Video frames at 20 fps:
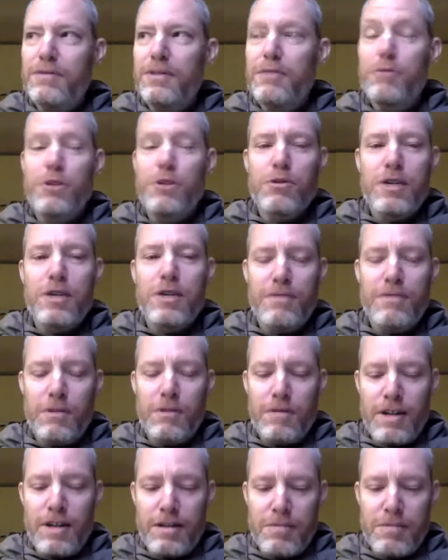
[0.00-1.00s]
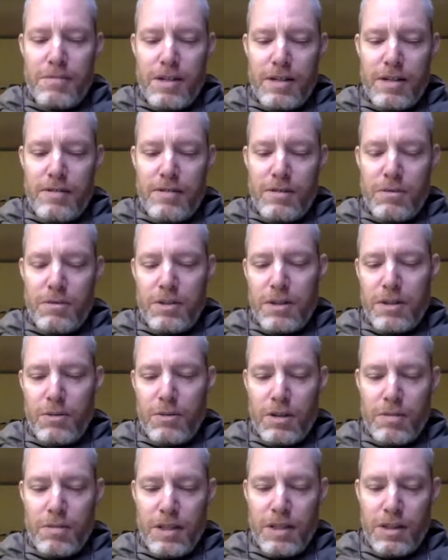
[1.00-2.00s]
retreat for Radha Madhava when they
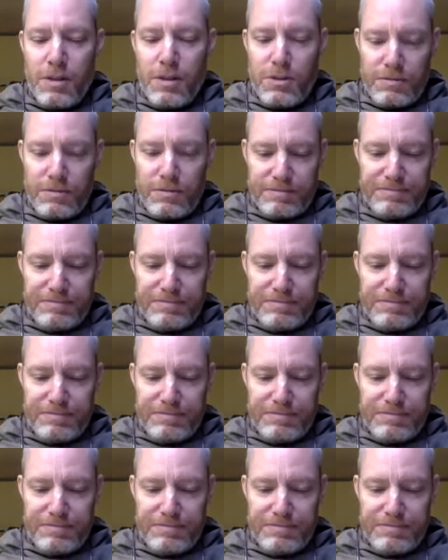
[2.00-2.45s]
want to be alone.